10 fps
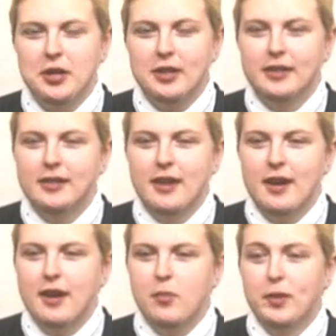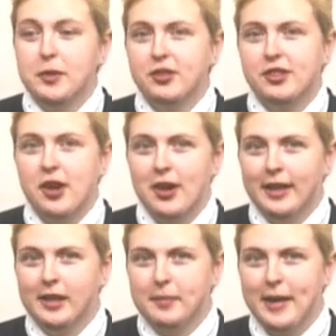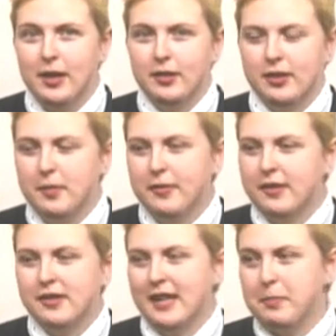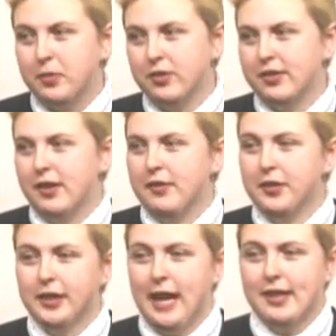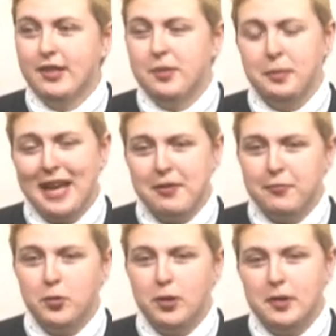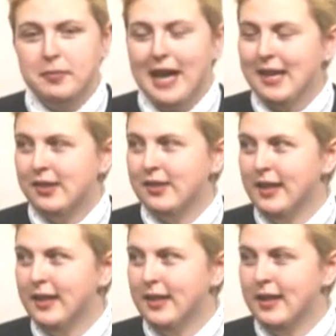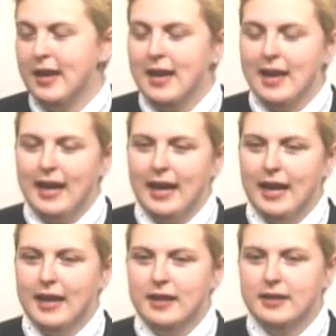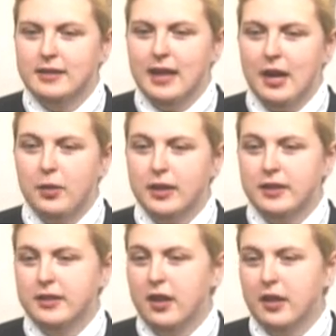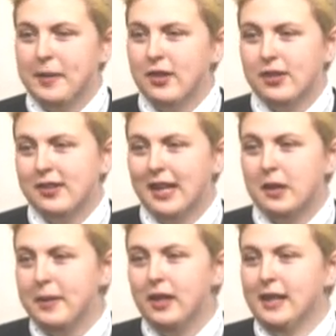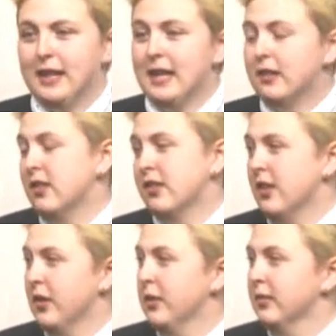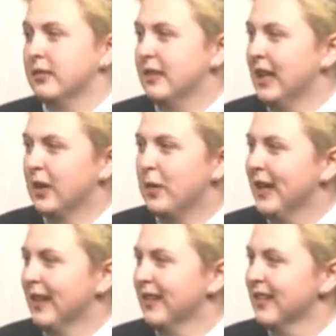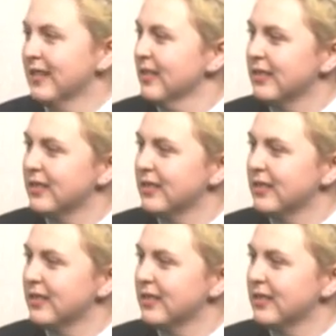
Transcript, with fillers: Talk. Um, we were just talking about some of the staples of your guys' platform last year, and I wanted to talk about sustainability next. So take it away, Ethan.